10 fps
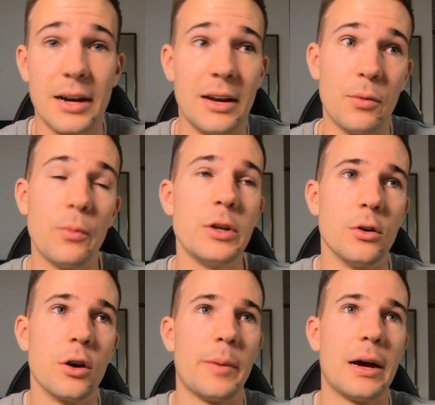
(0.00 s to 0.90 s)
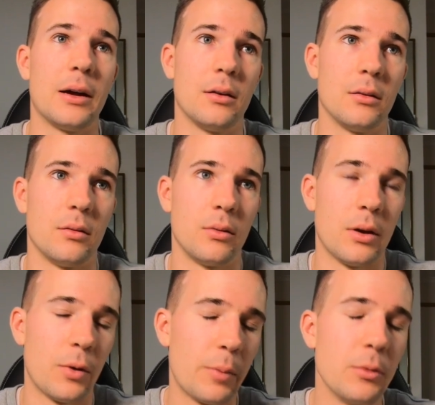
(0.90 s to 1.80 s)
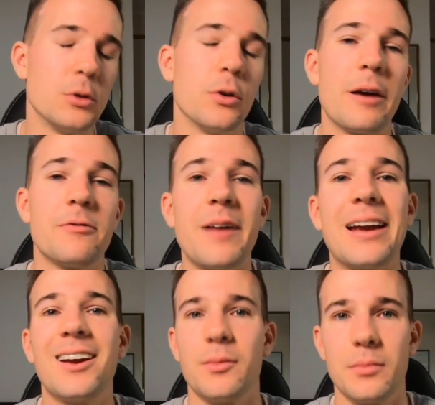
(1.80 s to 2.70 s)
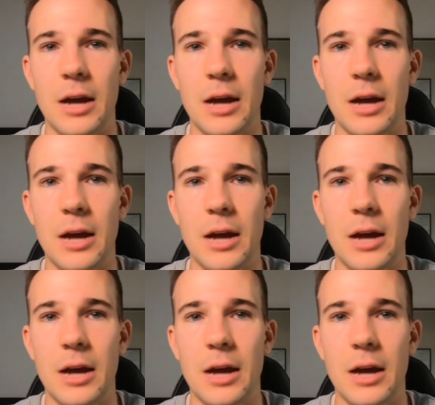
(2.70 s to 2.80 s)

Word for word: And when we talk about and when people talk about fat